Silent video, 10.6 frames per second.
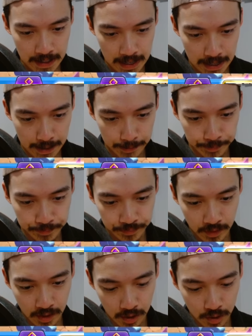
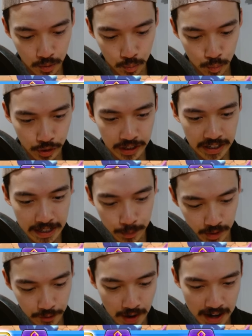We're going to hit him
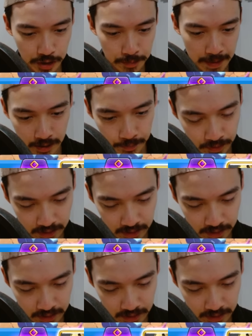with a Vine Spell.